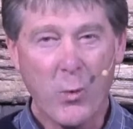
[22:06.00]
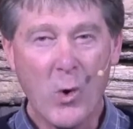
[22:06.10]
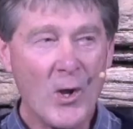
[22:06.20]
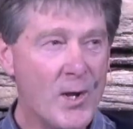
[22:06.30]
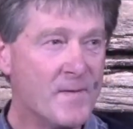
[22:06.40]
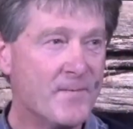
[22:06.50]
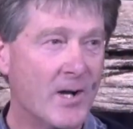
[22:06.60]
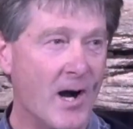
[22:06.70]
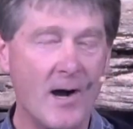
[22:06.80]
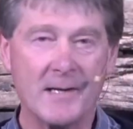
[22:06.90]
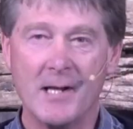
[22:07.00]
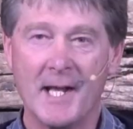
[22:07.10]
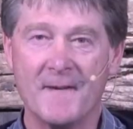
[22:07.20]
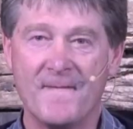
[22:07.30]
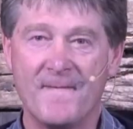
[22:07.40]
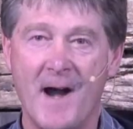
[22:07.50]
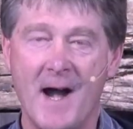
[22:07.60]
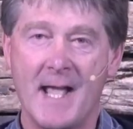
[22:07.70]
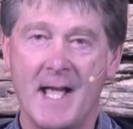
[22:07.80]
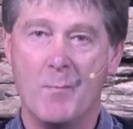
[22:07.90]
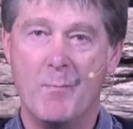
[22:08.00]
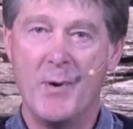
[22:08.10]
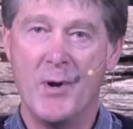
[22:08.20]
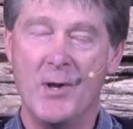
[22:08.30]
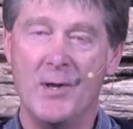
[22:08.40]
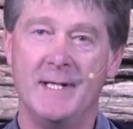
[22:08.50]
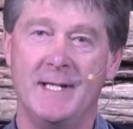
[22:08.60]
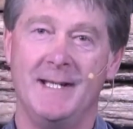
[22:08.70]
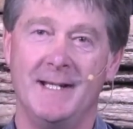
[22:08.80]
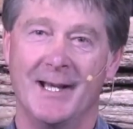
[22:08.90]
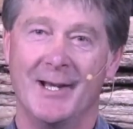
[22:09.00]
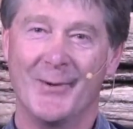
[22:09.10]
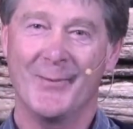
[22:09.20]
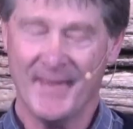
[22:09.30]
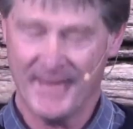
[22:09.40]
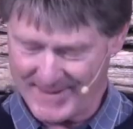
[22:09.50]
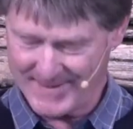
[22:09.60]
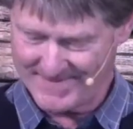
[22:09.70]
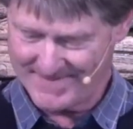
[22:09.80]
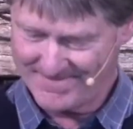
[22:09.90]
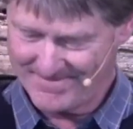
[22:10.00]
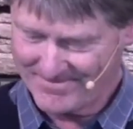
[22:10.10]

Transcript: The word of God, like a fire burning within.